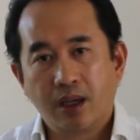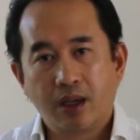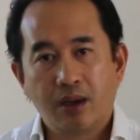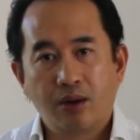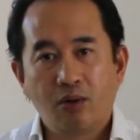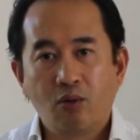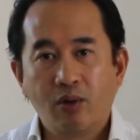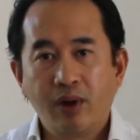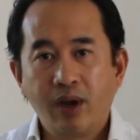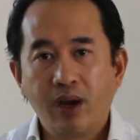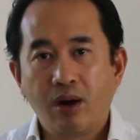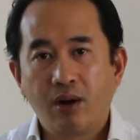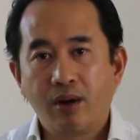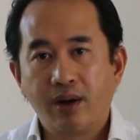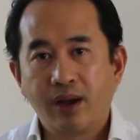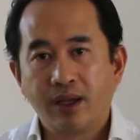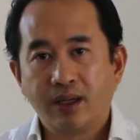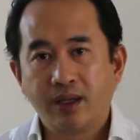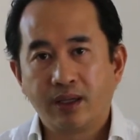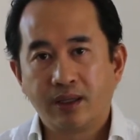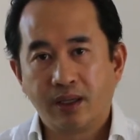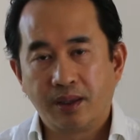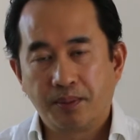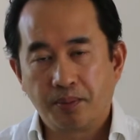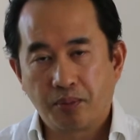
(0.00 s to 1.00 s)
We are in
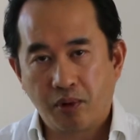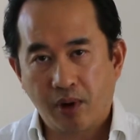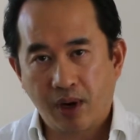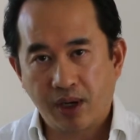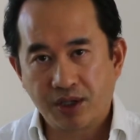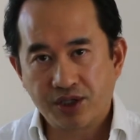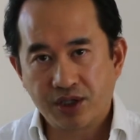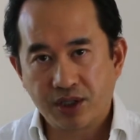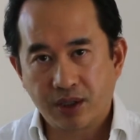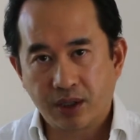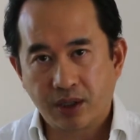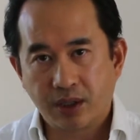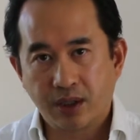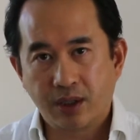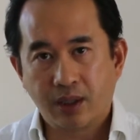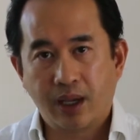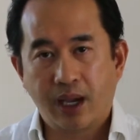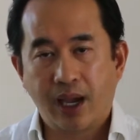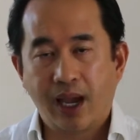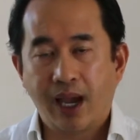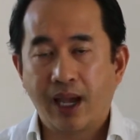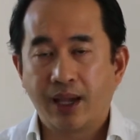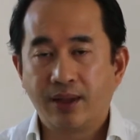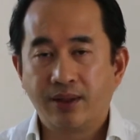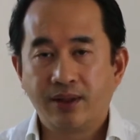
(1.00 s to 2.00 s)
a depression,
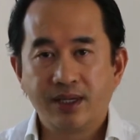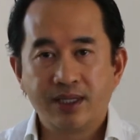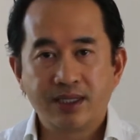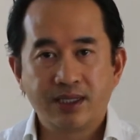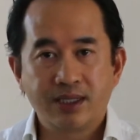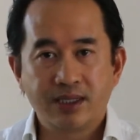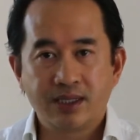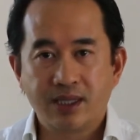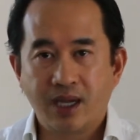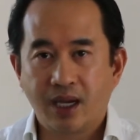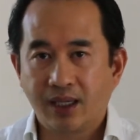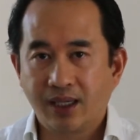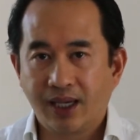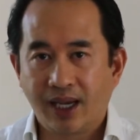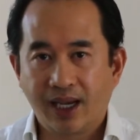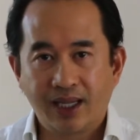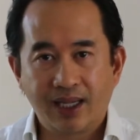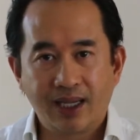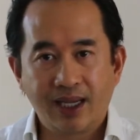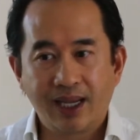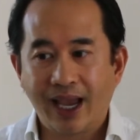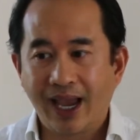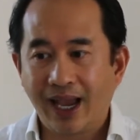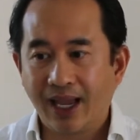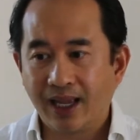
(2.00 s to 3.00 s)
and this is not
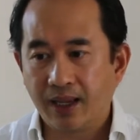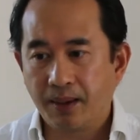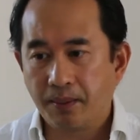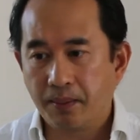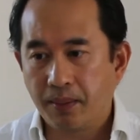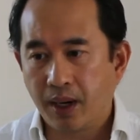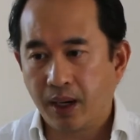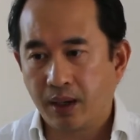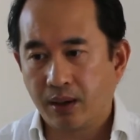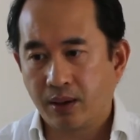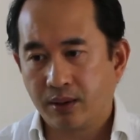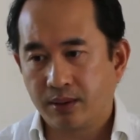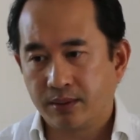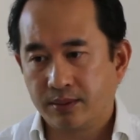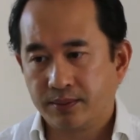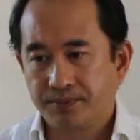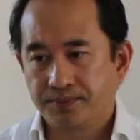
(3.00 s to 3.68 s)
getting any better.